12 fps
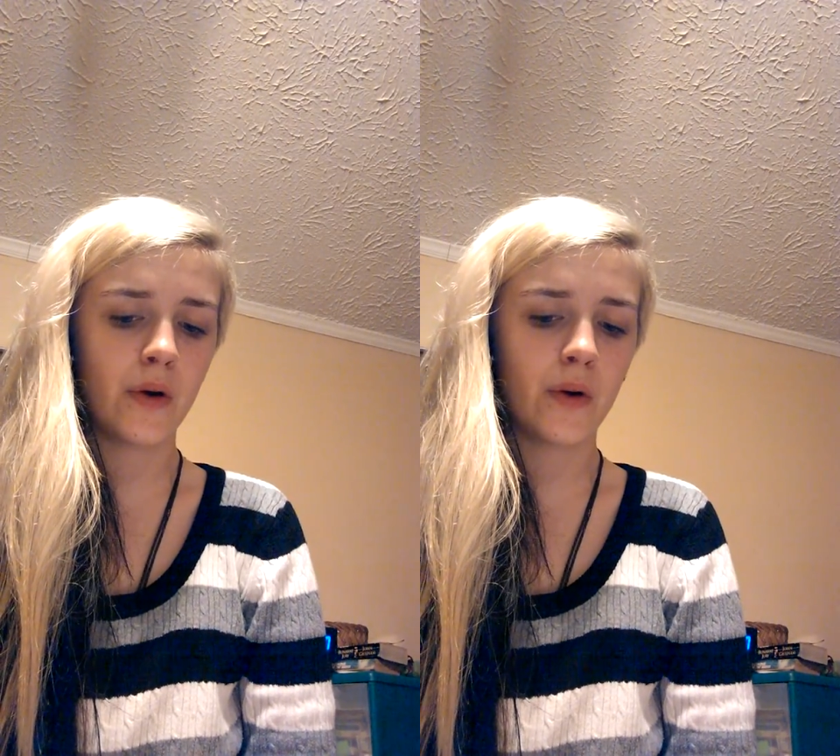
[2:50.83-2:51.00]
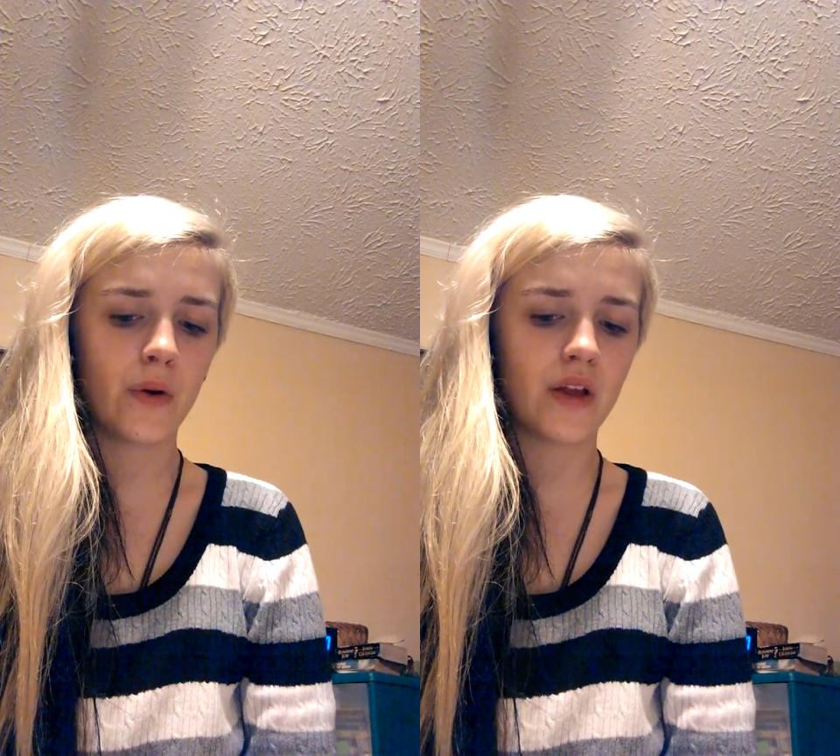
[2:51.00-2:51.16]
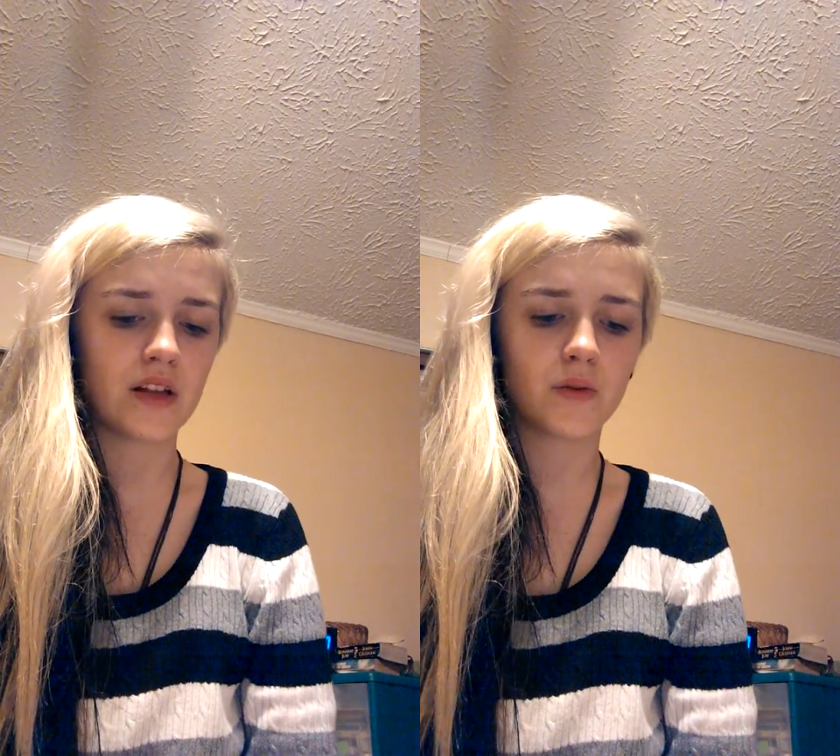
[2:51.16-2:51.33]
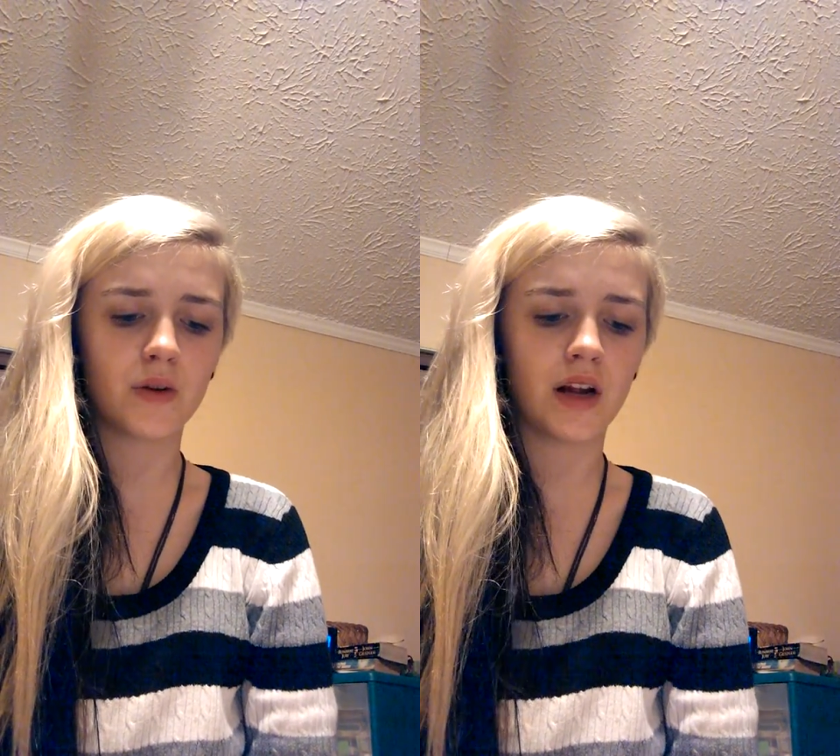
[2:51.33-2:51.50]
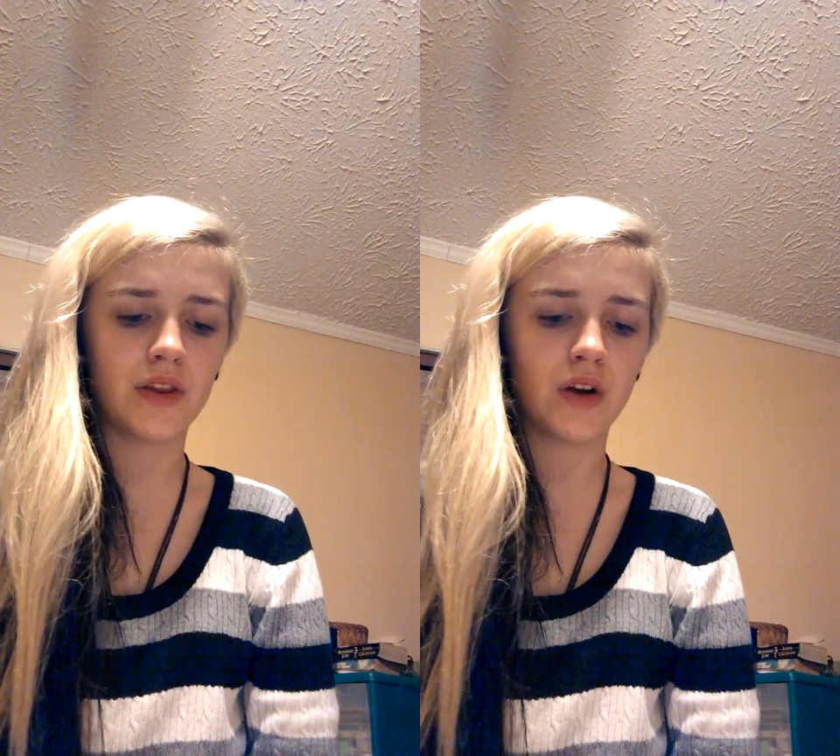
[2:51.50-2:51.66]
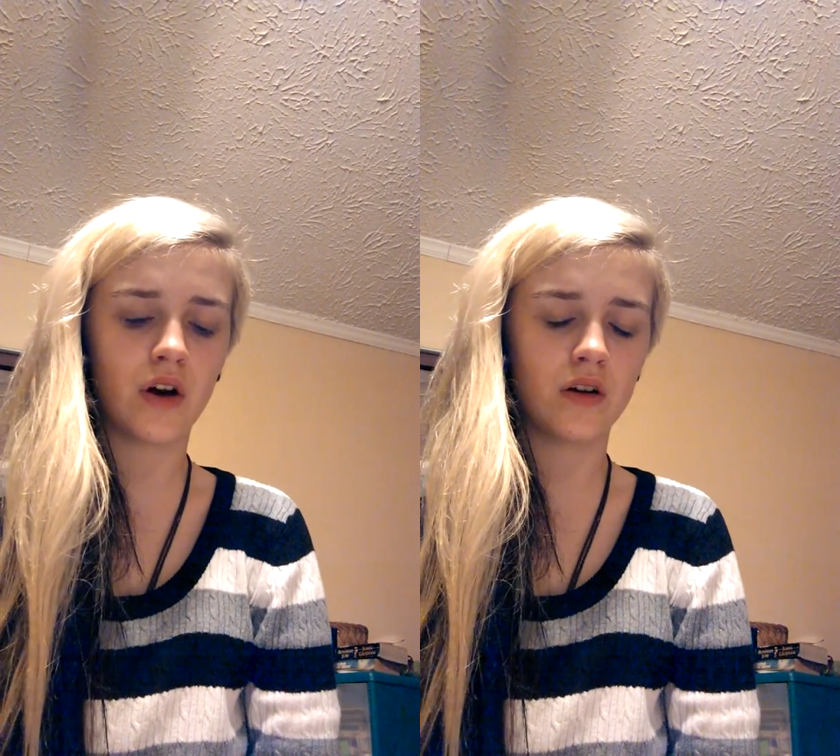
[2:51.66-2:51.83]
Or that's what I
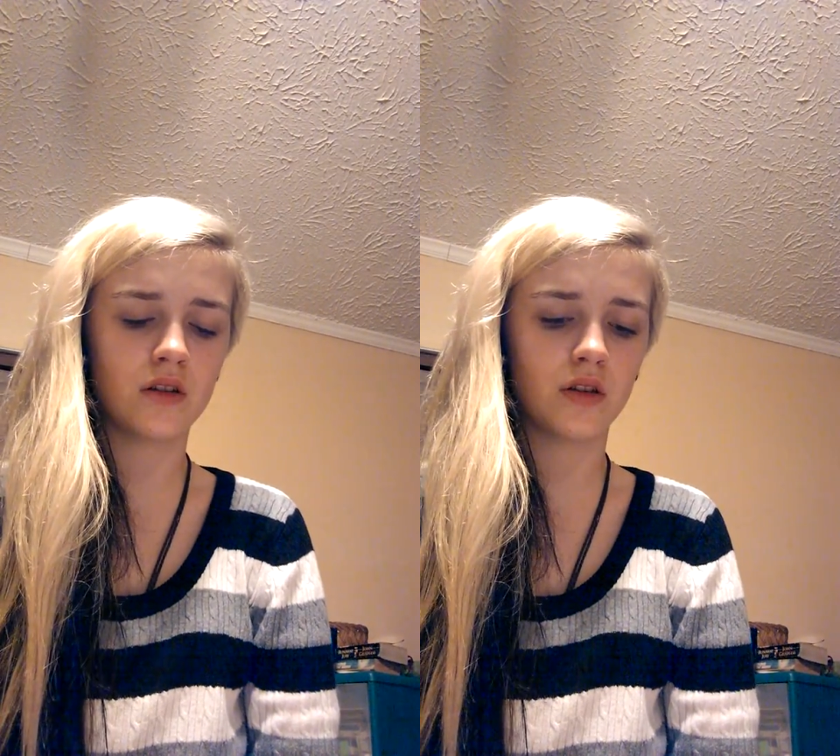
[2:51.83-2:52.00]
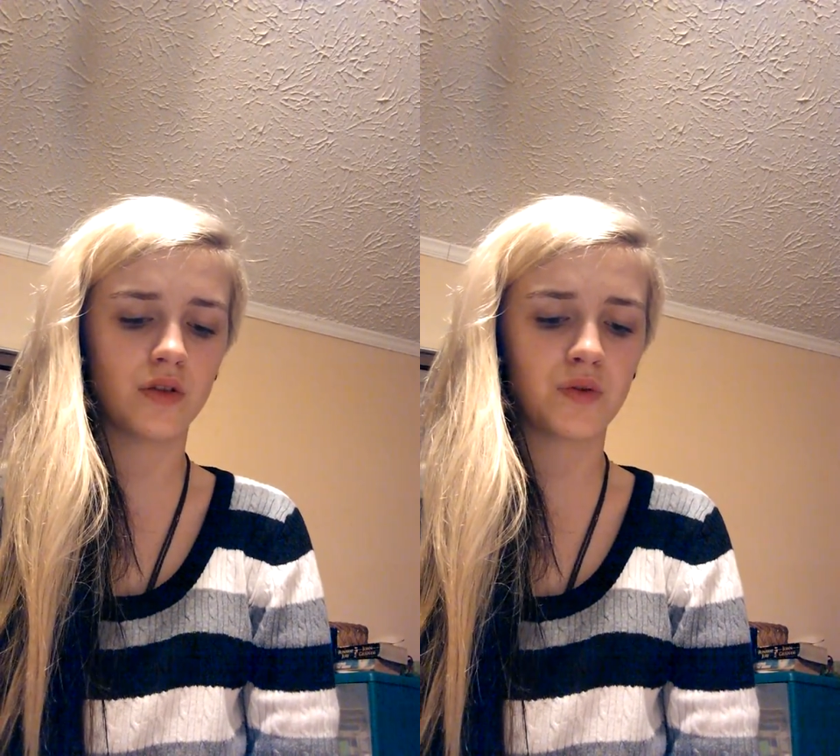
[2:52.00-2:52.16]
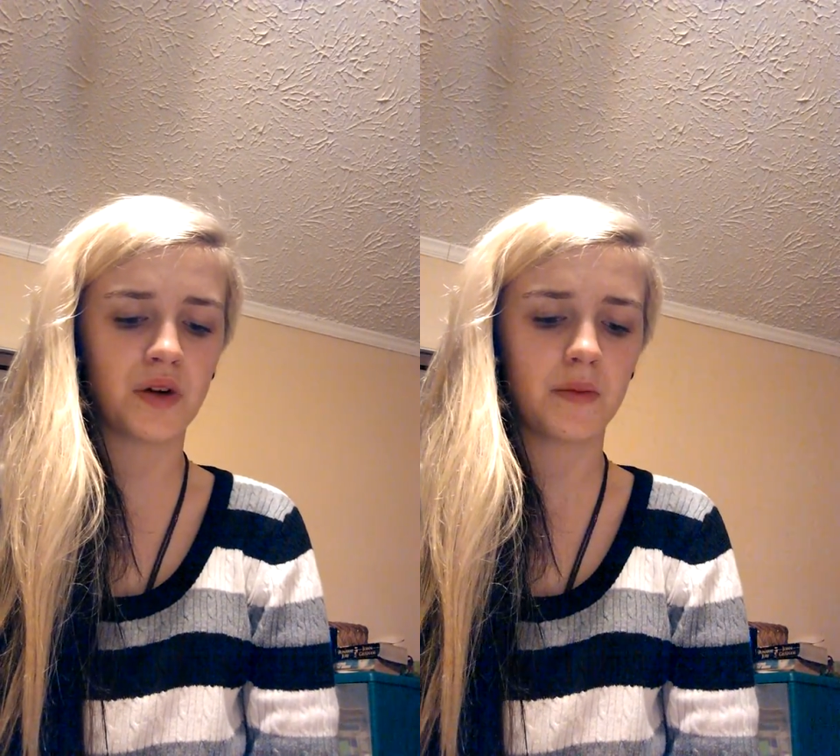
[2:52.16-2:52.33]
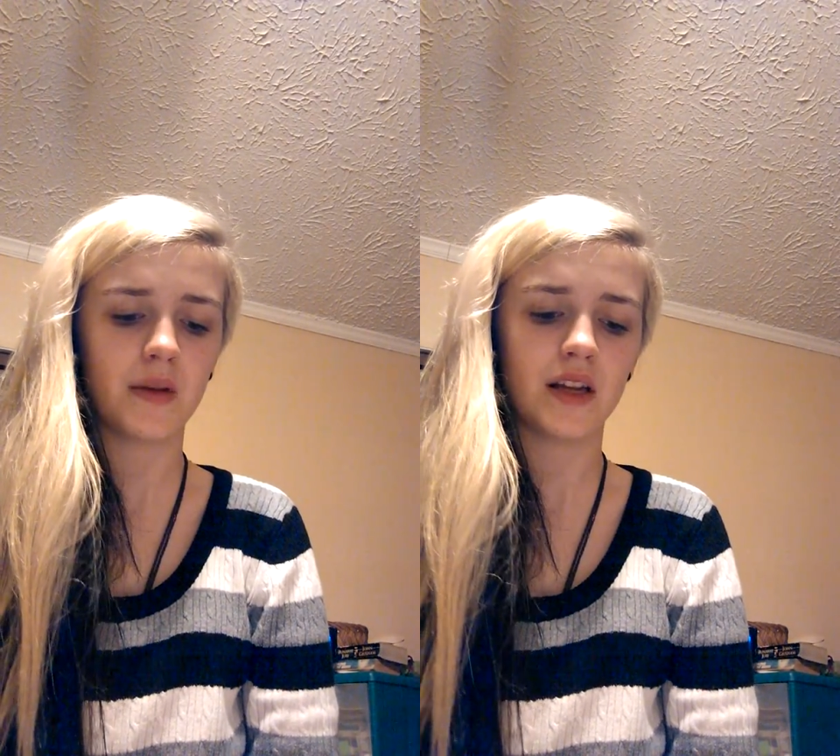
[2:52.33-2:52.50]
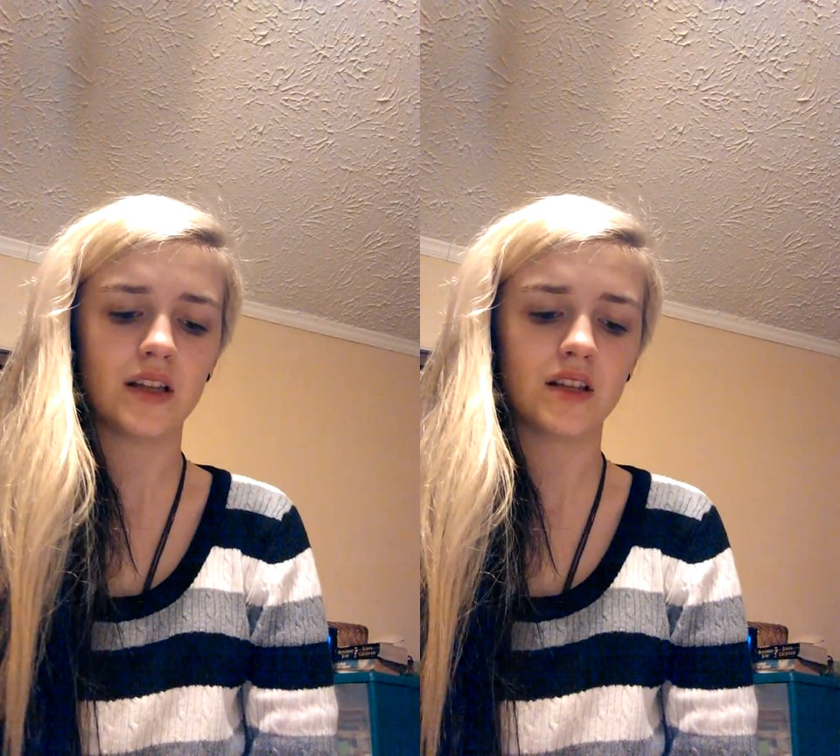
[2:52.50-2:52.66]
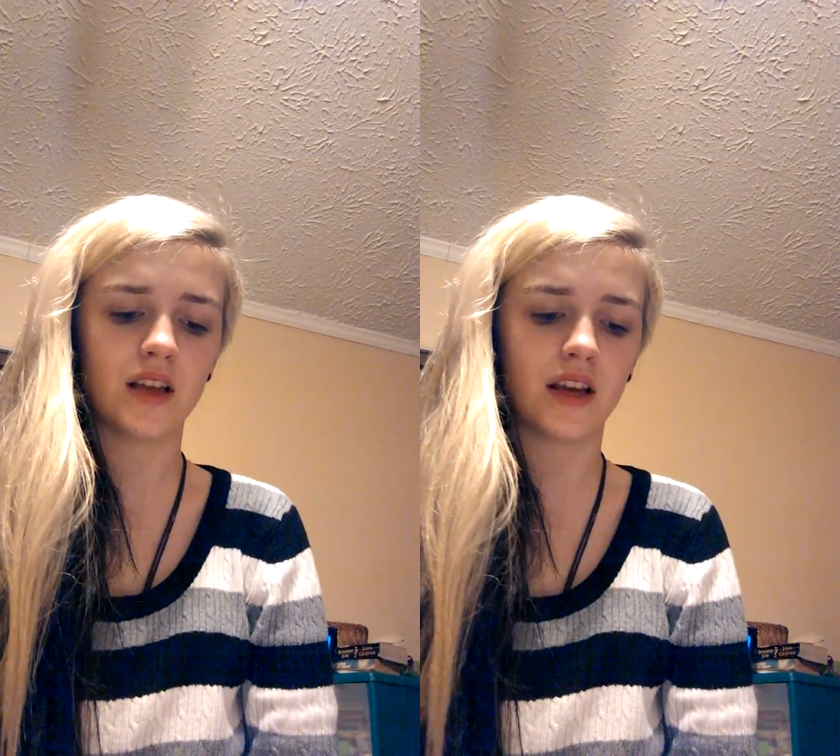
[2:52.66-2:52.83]
thought until 20
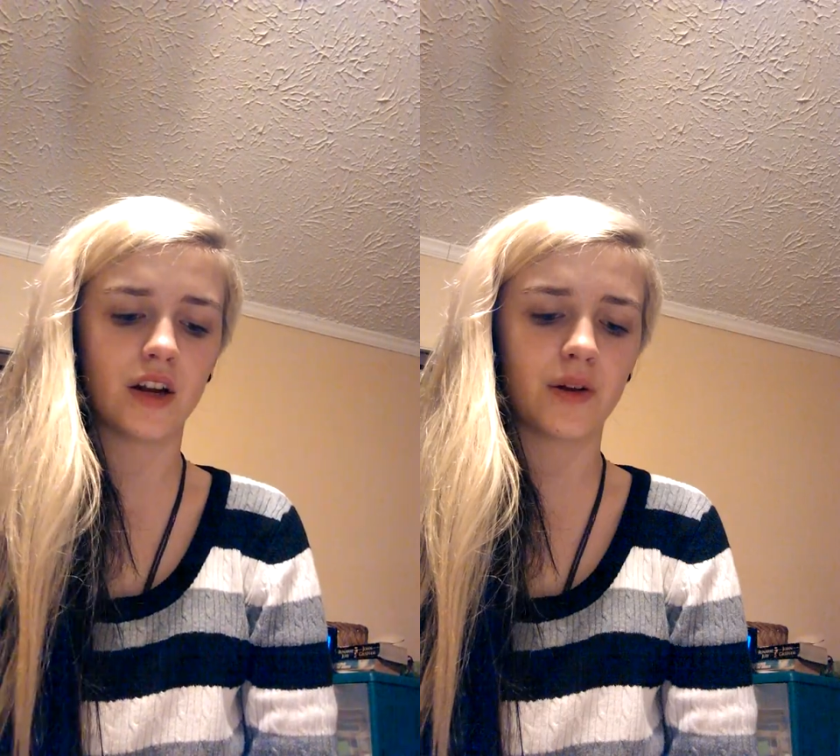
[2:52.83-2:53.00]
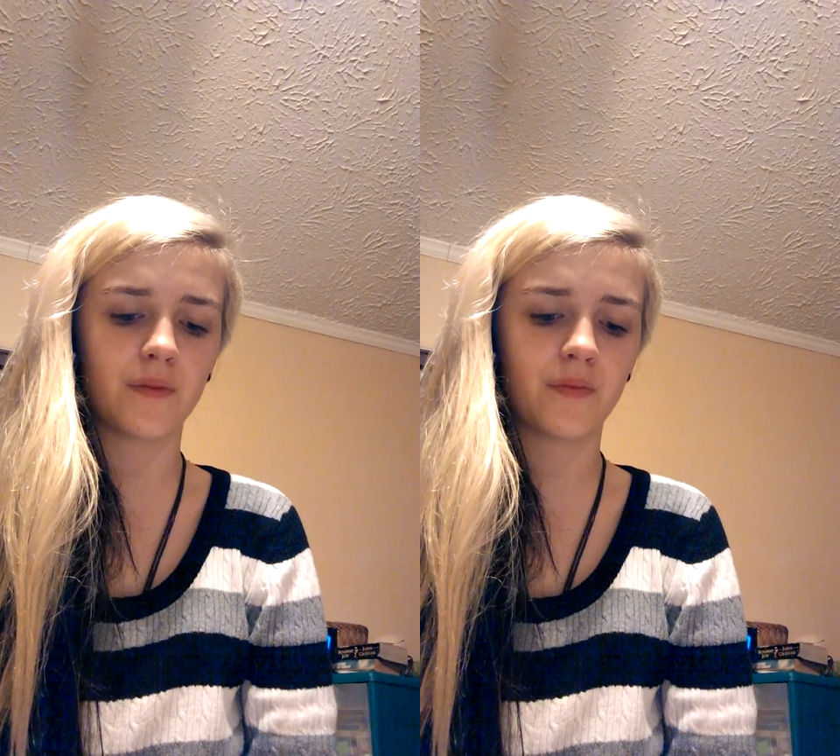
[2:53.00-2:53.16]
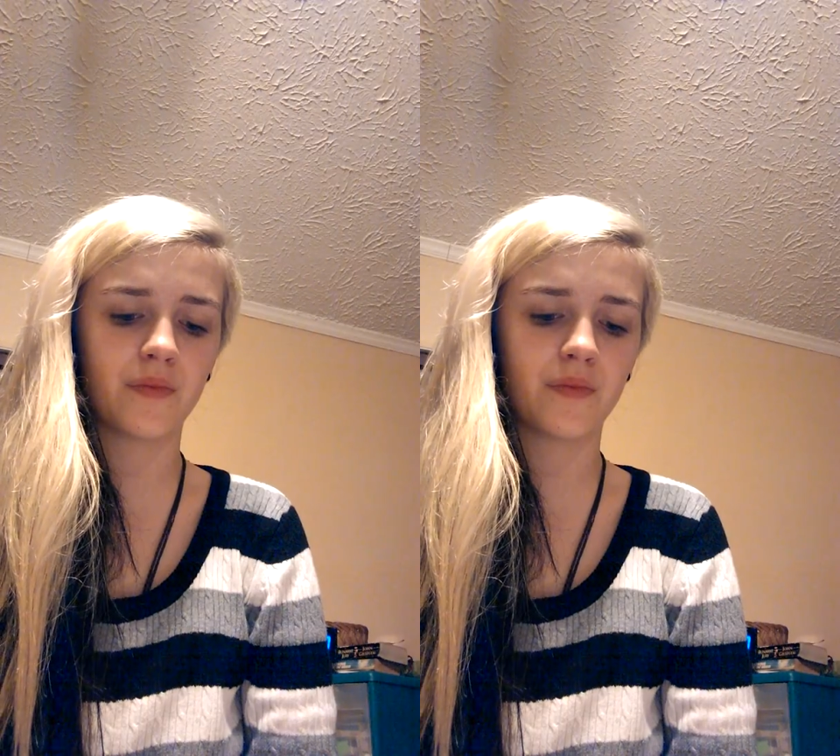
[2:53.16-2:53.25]
minutes later.